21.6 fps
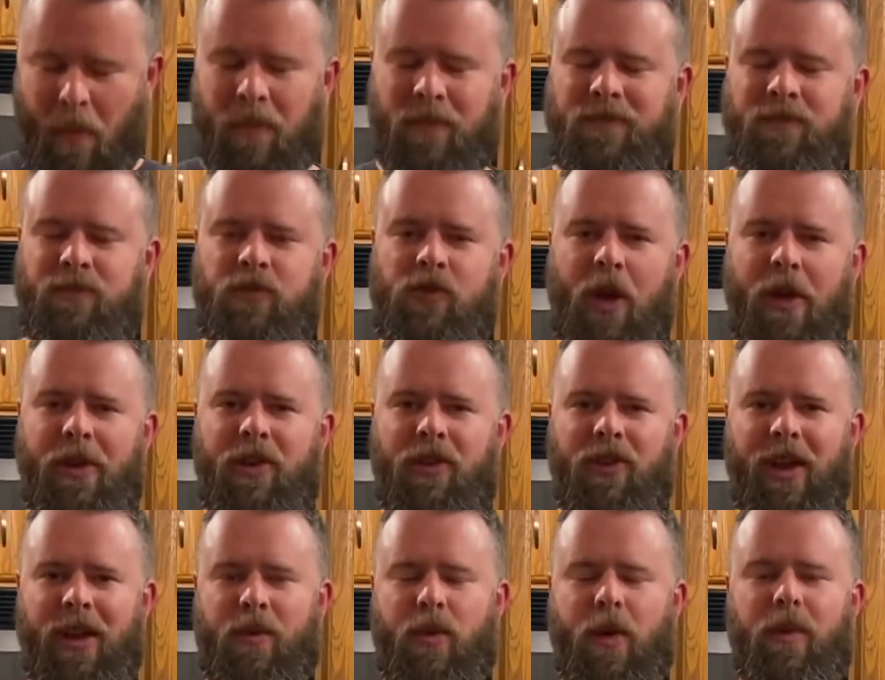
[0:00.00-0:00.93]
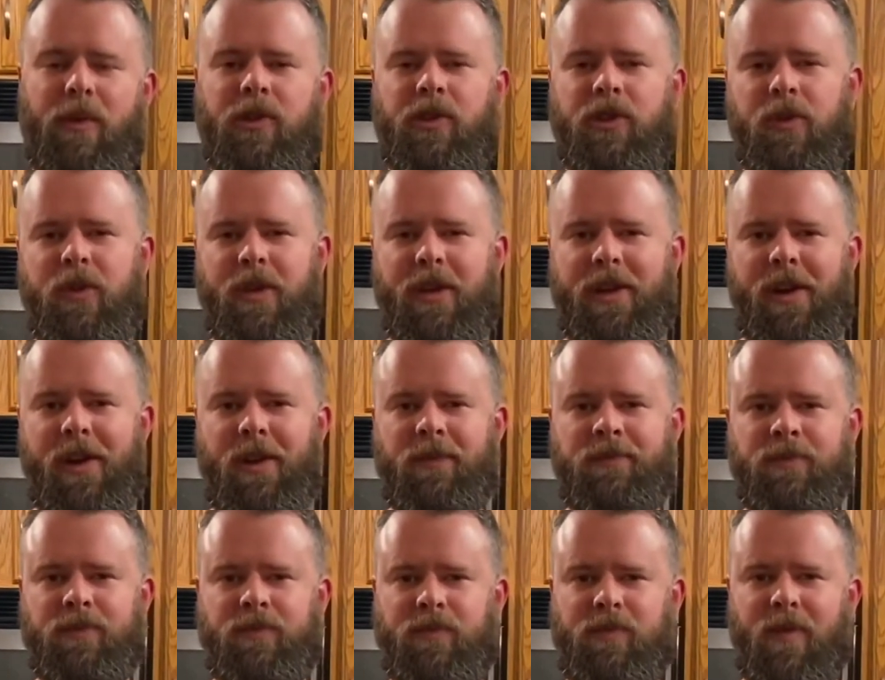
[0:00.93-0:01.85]
and you like what we're doing here,
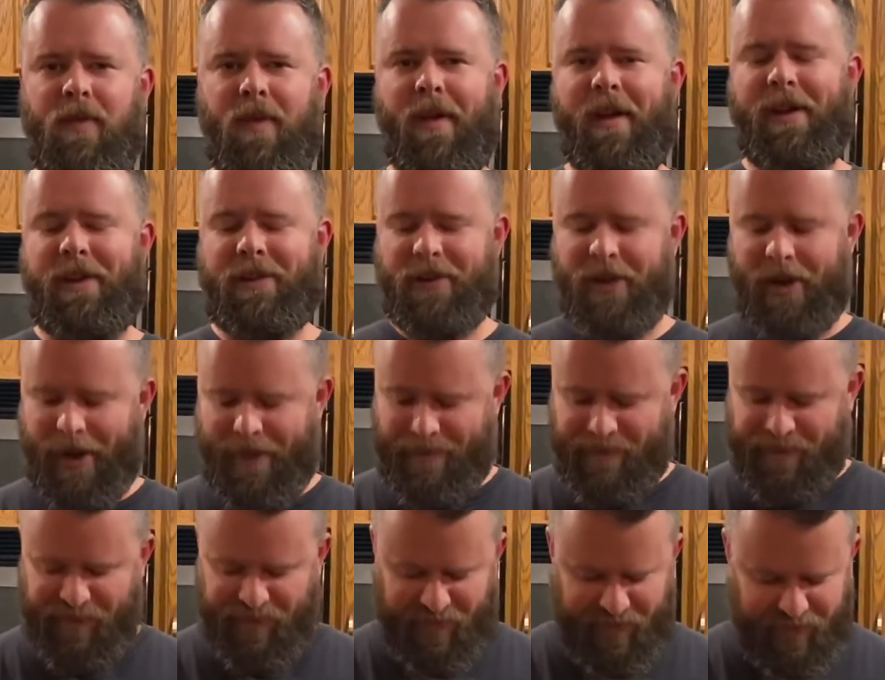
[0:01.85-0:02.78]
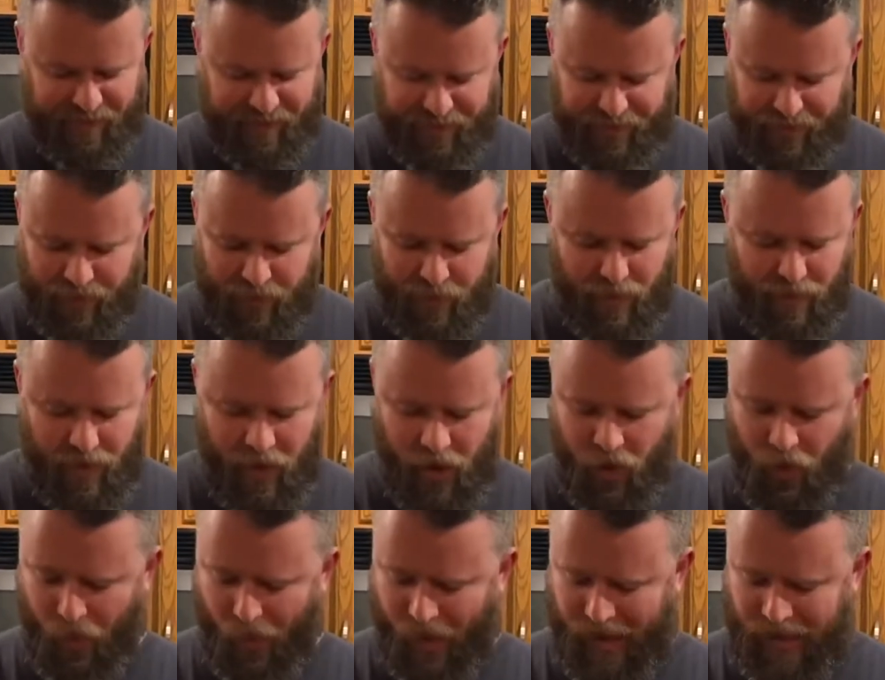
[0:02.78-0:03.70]
and you
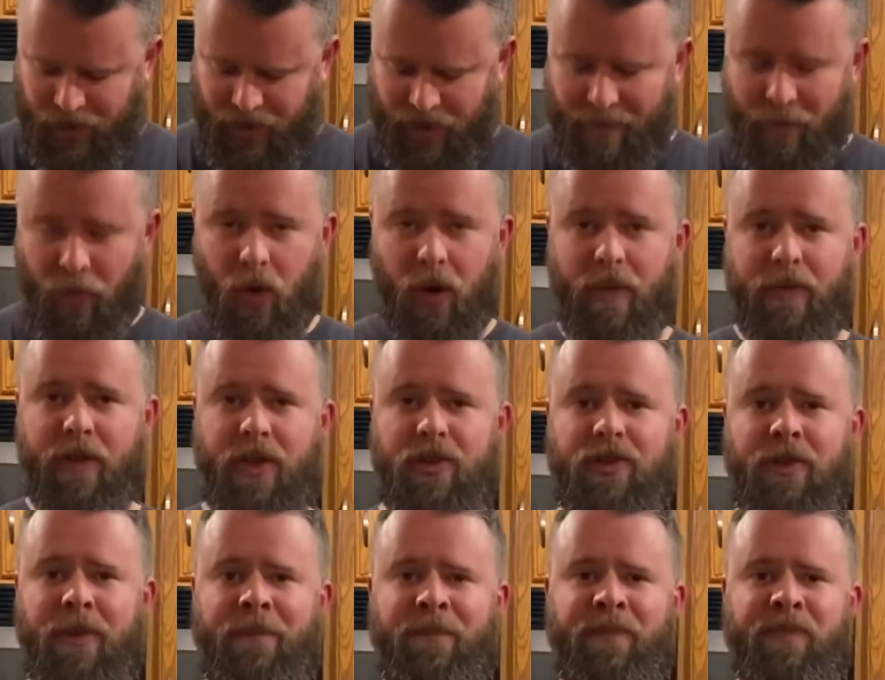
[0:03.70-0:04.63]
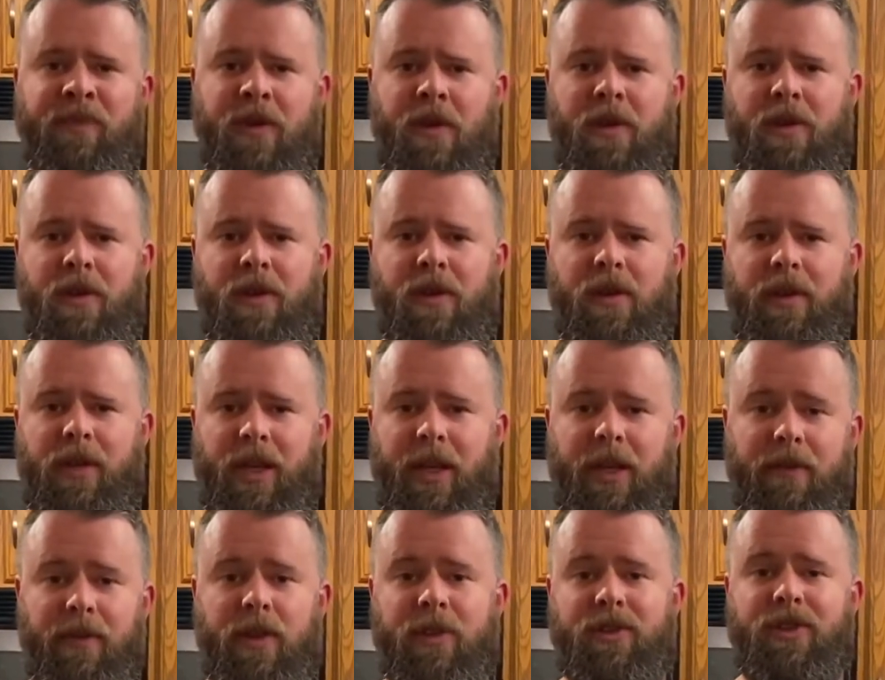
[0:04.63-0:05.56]
want to see more of this,
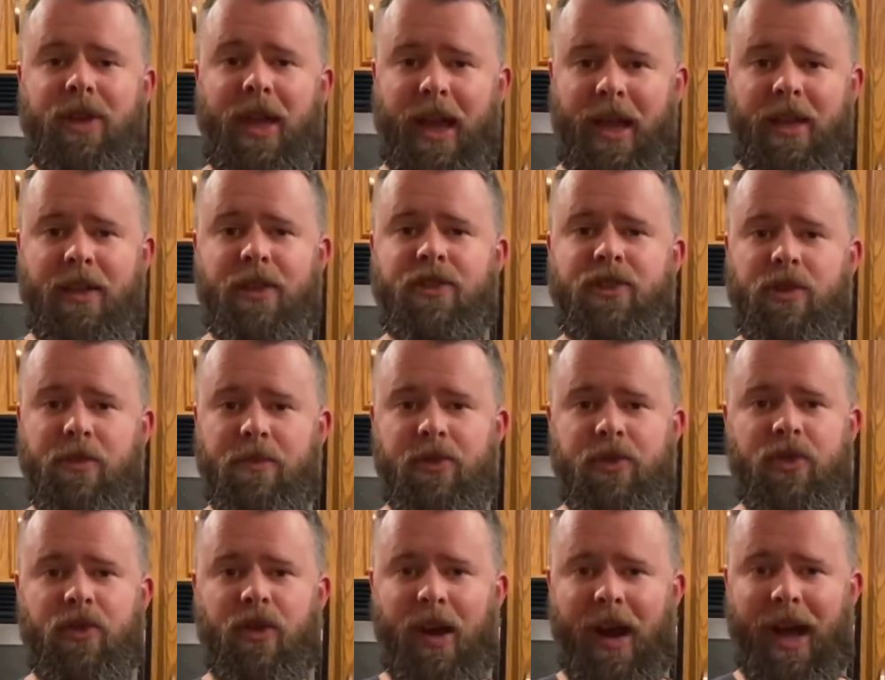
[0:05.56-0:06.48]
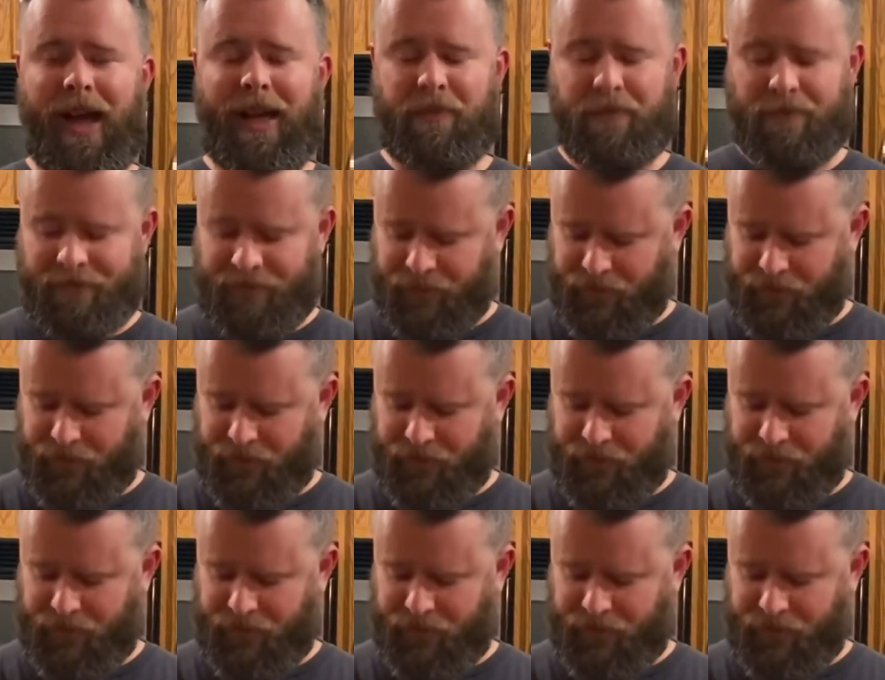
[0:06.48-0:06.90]
give us a subscribe.